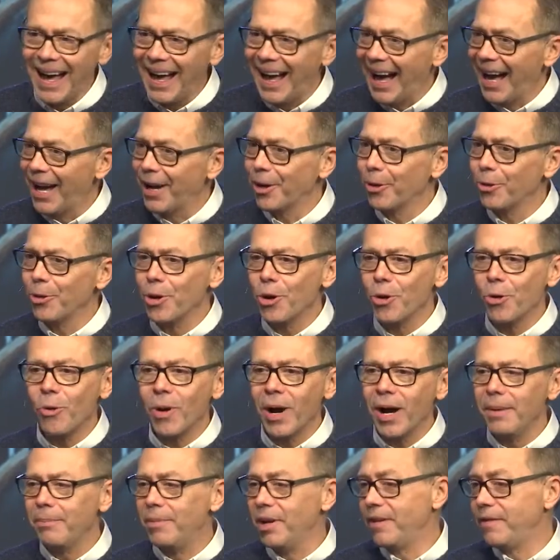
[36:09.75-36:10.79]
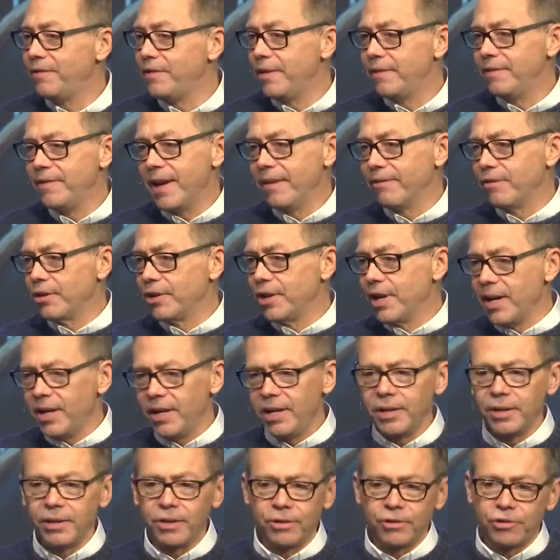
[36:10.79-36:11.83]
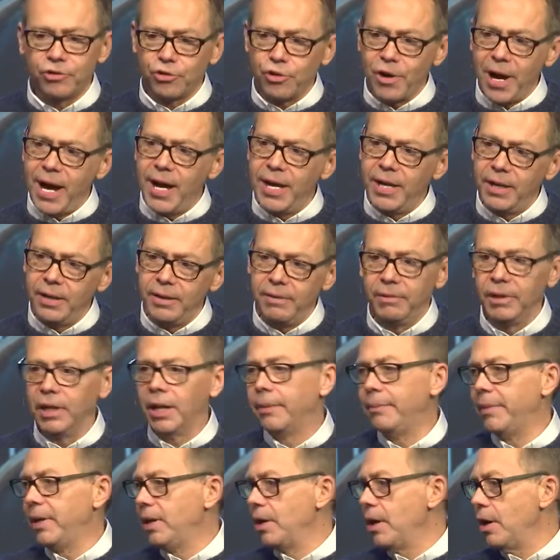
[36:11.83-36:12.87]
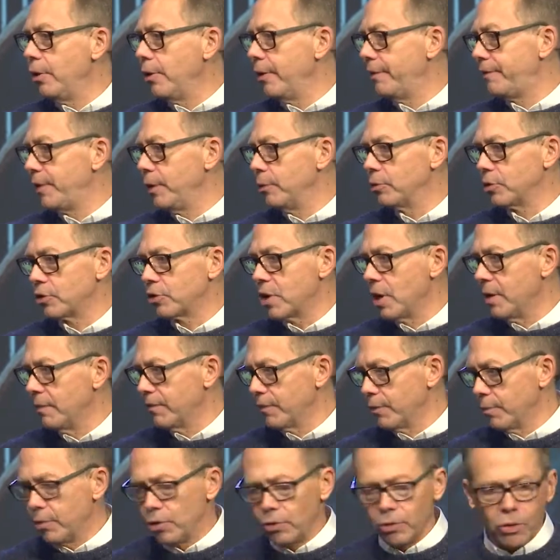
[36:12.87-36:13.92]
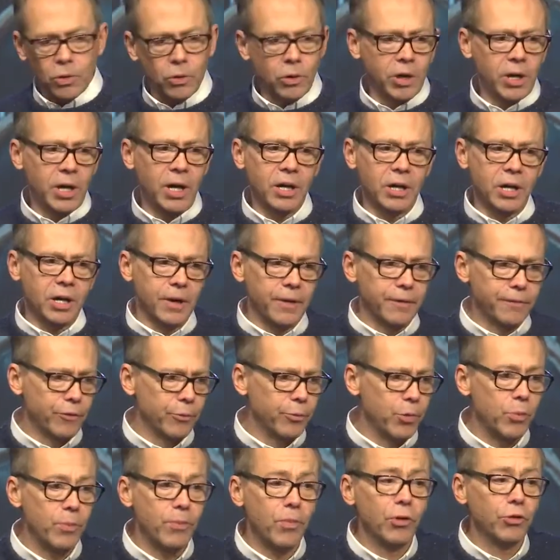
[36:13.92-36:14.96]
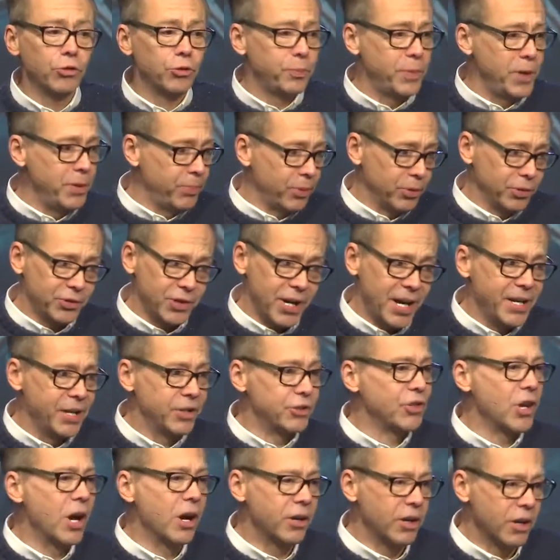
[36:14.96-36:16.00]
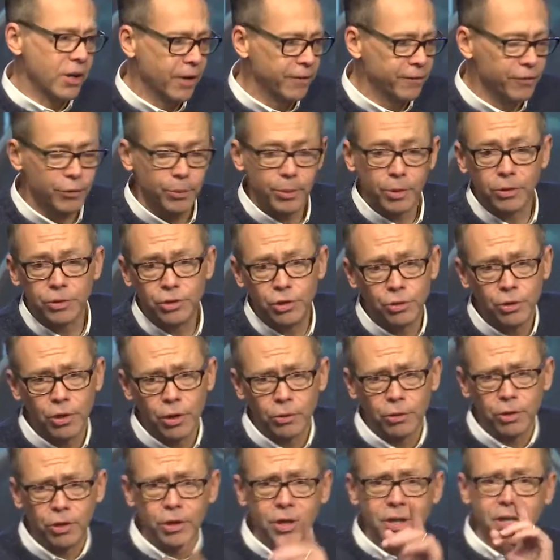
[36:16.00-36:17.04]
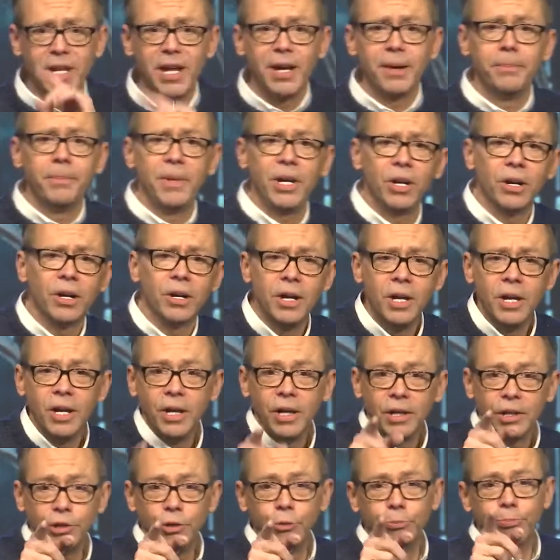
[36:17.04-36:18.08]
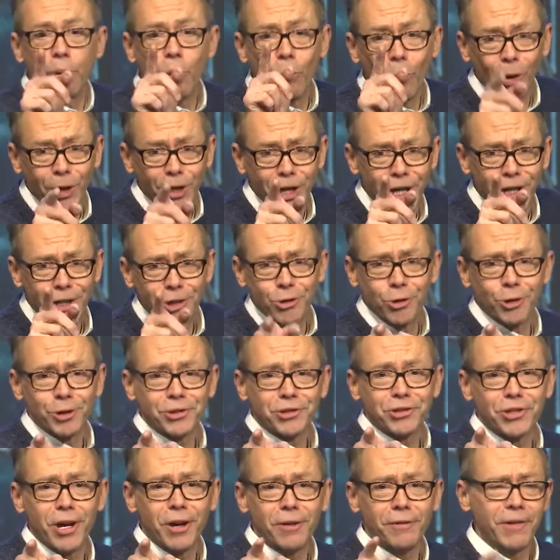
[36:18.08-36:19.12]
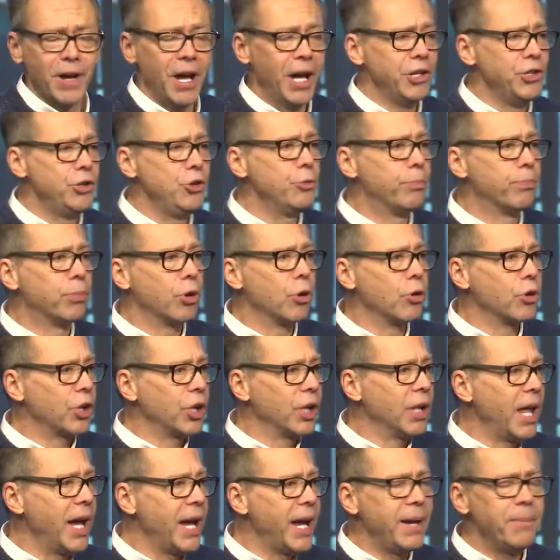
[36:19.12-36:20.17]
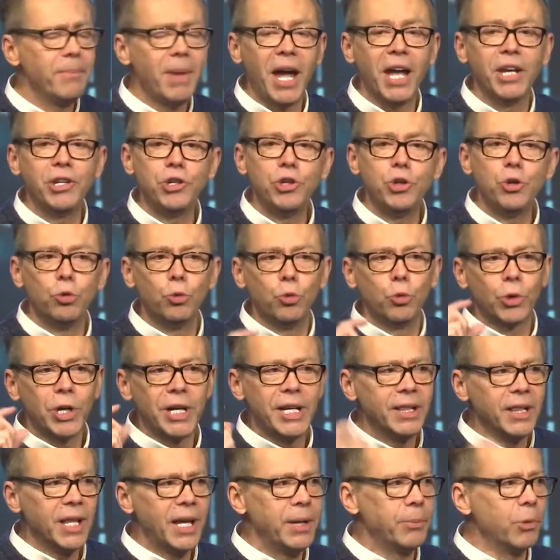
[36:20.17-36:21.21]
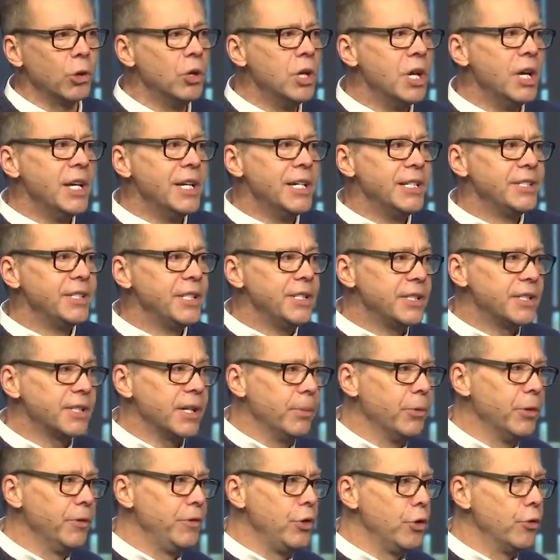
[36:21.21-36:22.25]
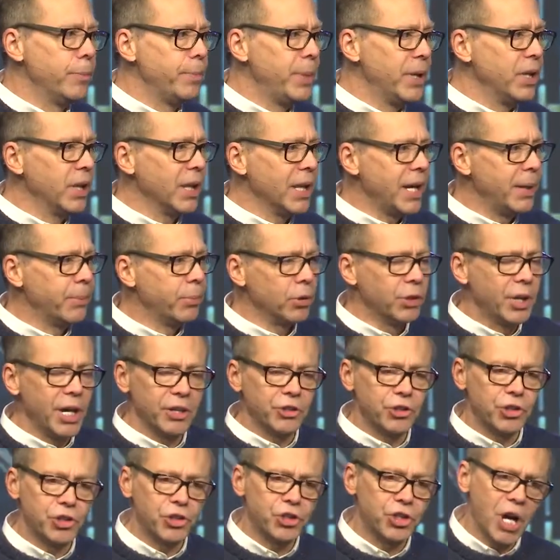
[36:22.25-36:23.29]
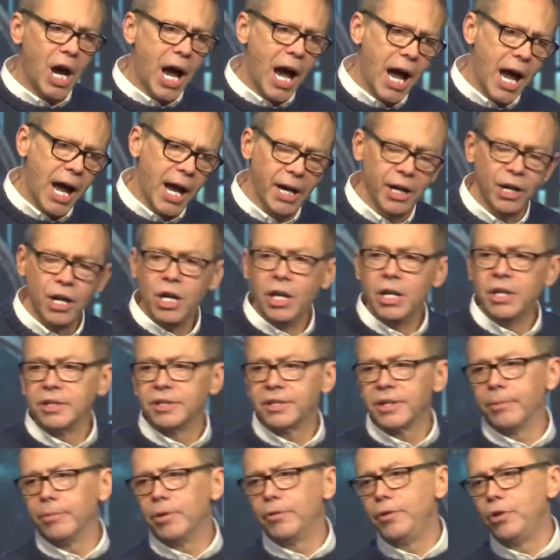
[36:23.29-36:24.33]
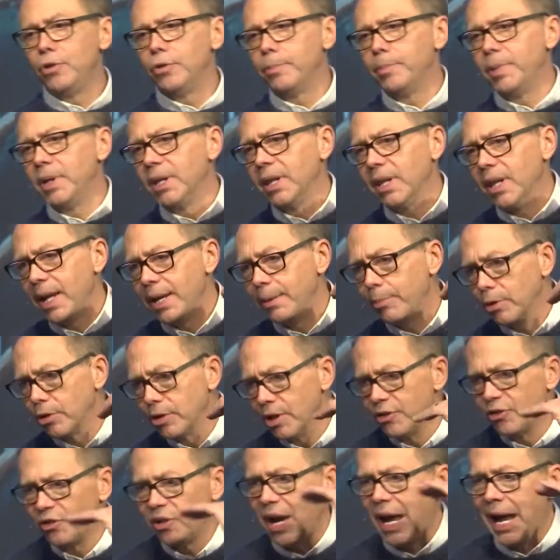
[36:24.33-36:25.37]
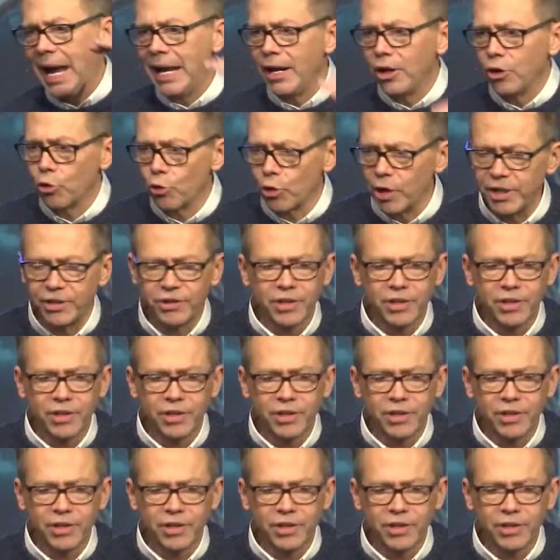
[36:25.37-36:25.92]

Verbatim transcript: I don't know why, but if you've never done it, try it. Let me know if it was comfortable or uncomfortable. Most people say it's uncomfortable. You go look in that mirror, you point at yourself, and you proclaim and you relabel. See, some of you have been labeled as shy. Some of you have been labeled as angry.